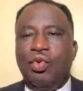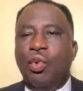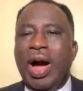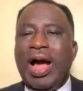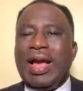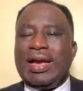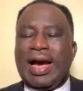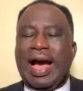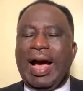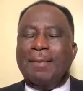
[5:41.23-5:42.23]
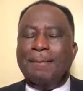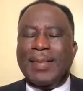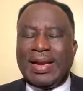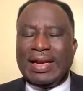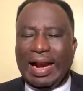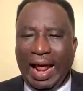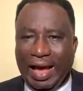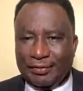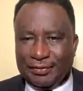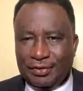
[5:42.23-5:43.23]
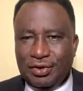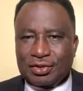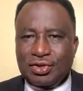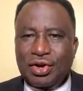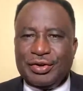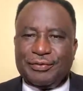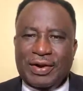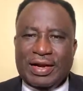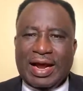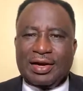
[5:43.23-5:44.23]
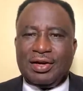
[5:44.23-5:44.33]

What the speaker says: why are many lives does not reflect